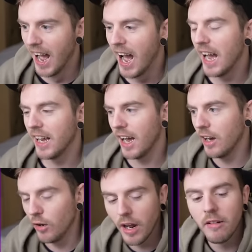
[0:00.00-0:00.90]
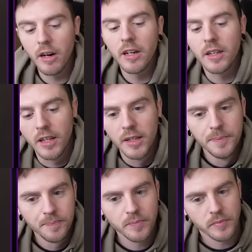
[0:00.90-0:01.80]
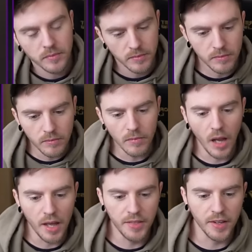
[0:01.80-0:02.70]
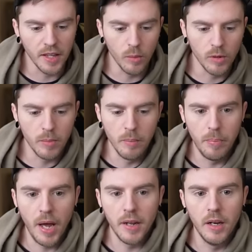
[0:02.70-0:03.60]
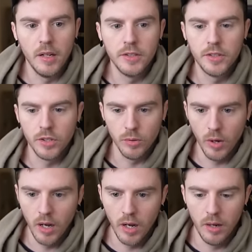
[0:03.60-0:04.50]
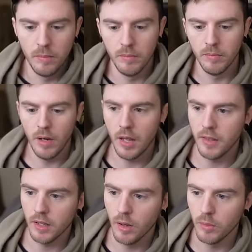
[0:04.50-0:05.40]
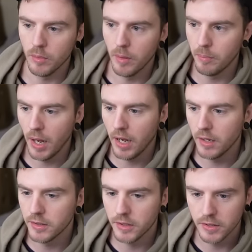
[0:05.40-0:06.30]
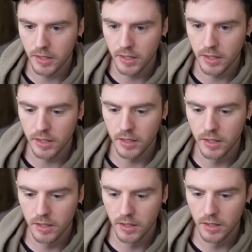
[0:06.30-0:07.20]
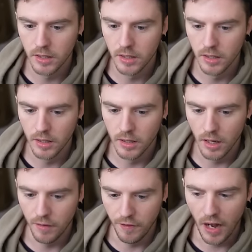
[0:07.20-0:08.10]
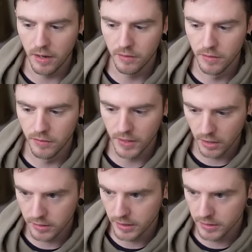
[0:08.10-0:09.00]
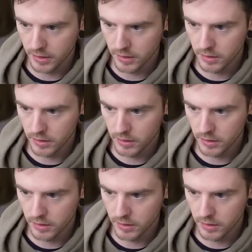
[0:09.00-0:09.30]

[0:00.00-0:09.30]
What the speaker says: I unironically, I think that would have been better to I think that would have been better to see a 5 for content's sake.